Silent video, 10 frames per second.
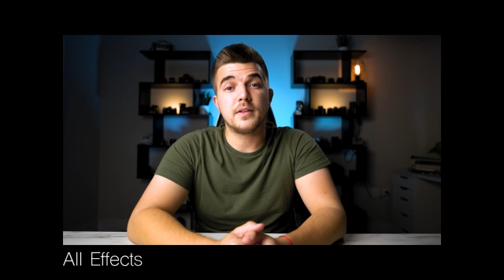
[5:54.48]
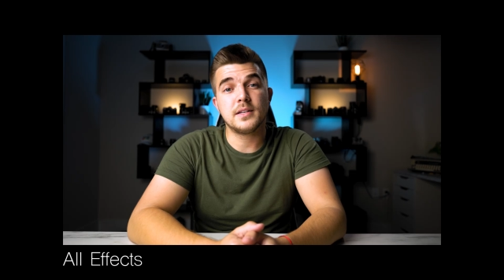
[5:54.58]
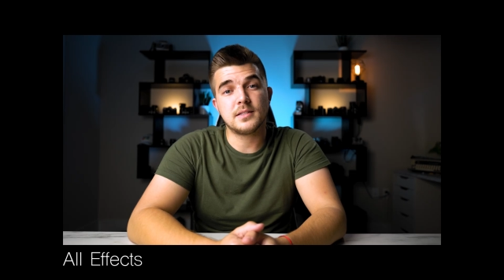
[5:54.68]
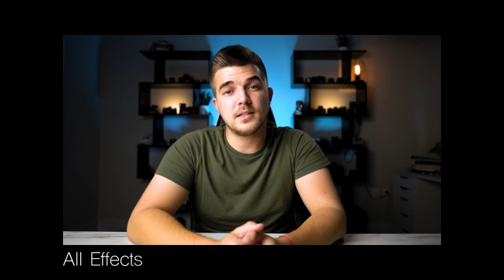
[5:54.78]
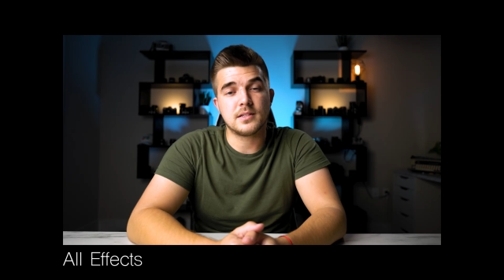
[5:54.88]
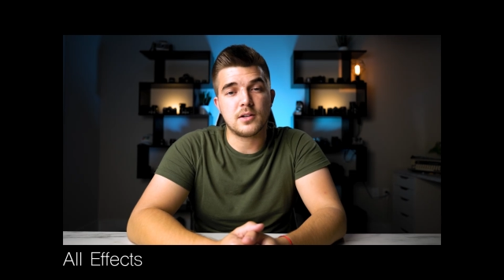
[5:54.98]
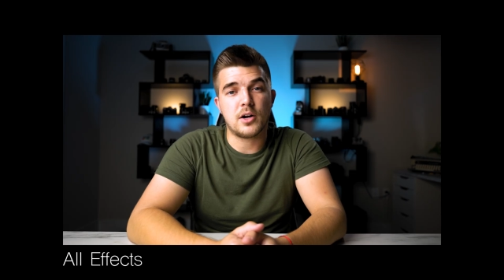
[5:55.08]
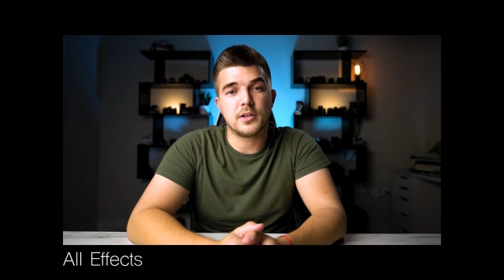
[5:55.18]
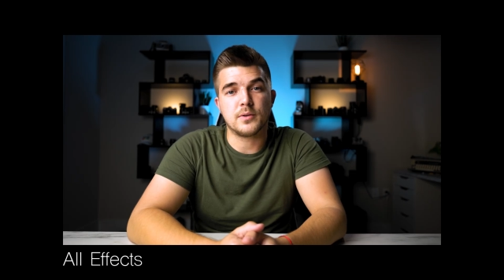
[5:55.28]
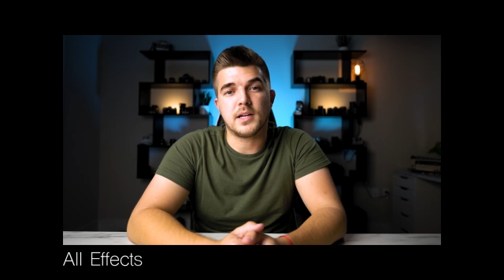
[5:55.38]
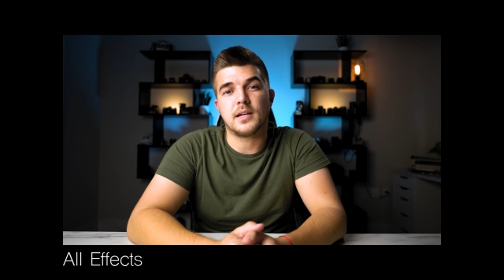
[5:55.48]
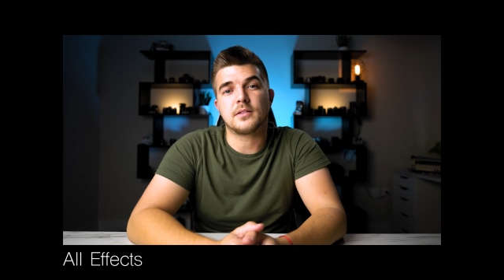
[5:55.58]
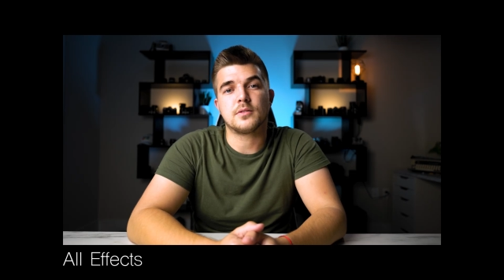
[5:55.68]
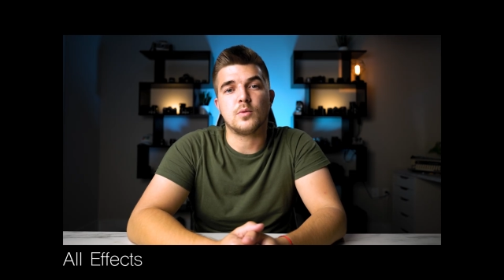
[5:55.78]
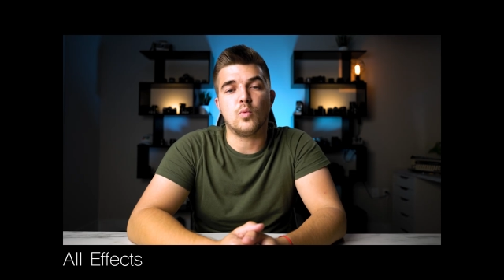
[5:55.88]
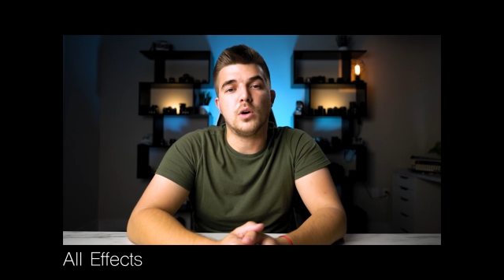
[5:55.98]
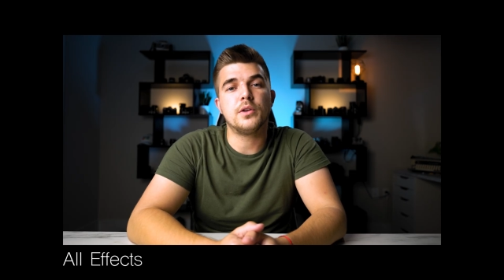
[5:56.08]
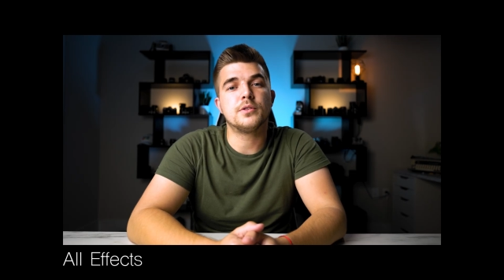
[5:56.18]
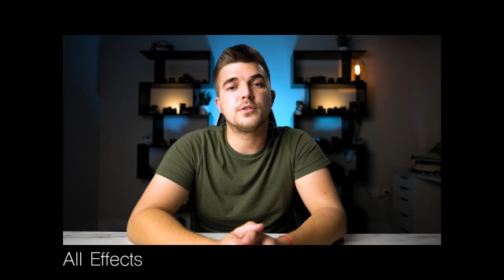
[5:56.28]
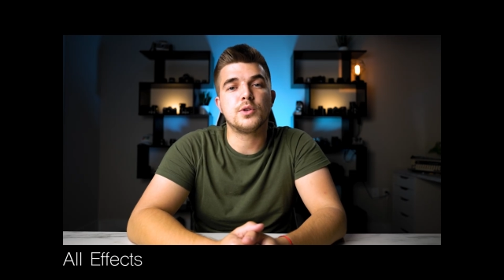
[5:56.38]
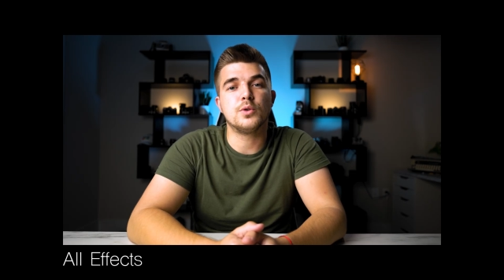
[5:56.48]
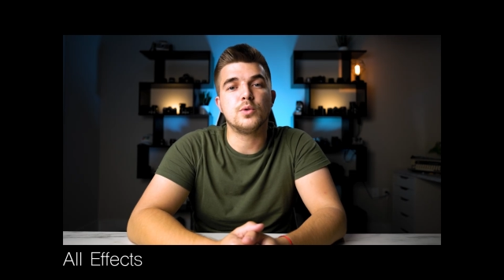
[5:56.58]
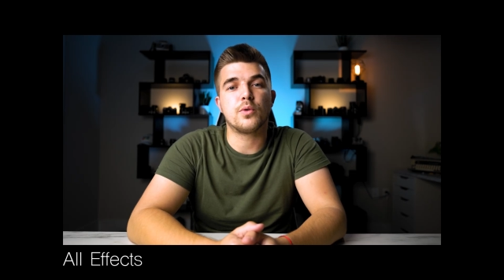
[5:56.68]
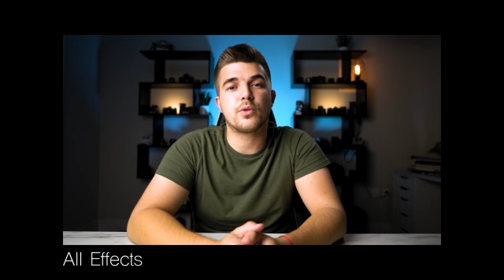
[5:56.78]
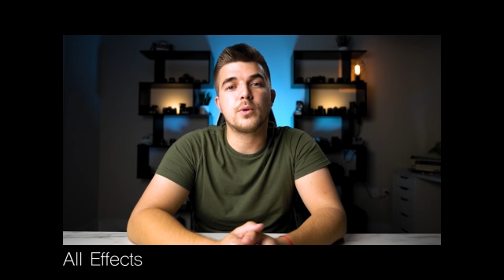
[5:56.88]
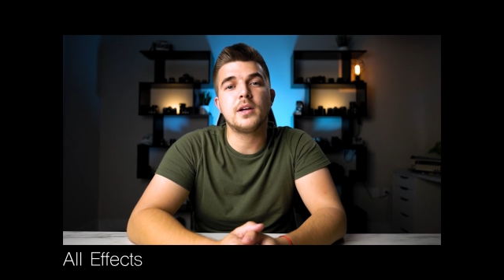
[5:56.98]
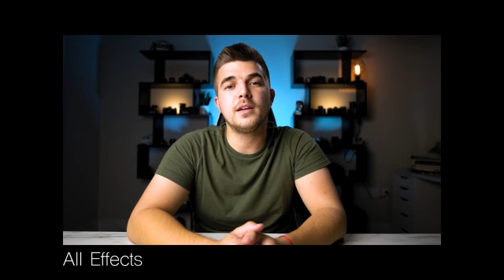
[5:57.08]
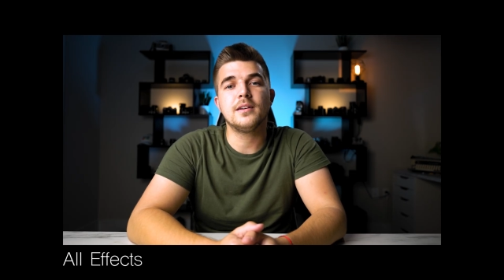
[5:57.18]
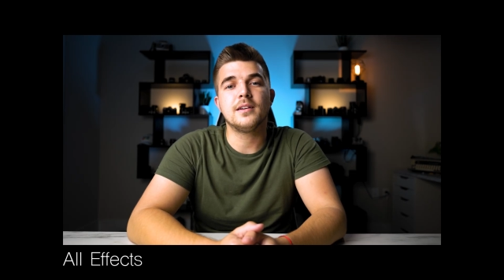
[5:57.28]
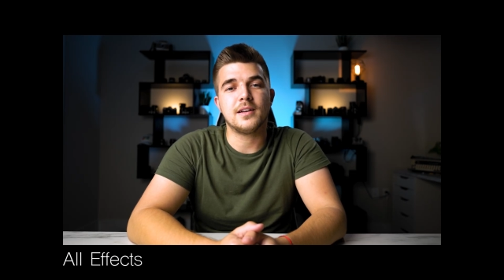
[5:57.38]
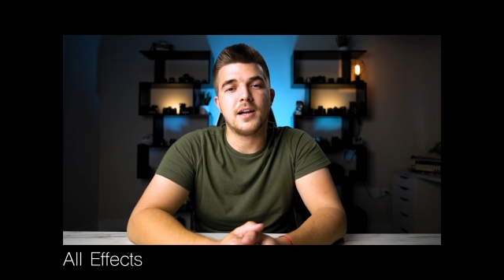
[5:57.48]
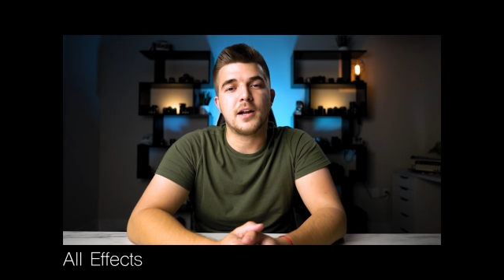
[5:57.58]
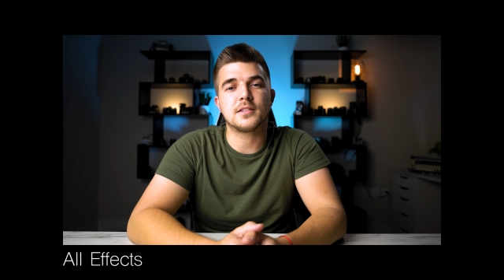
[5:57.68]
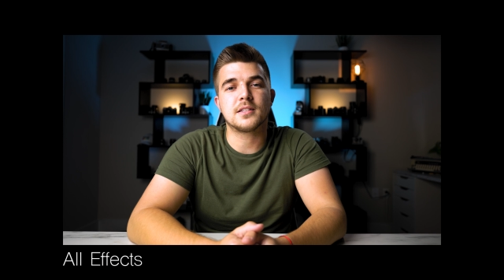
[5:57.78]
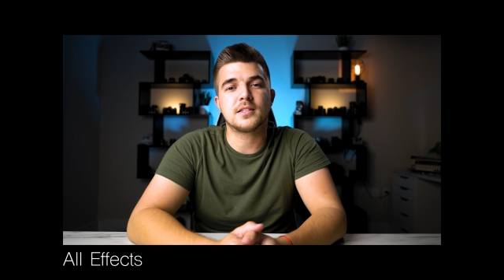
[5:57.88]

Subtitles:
This is an audio test. 1, 2, 3. How does it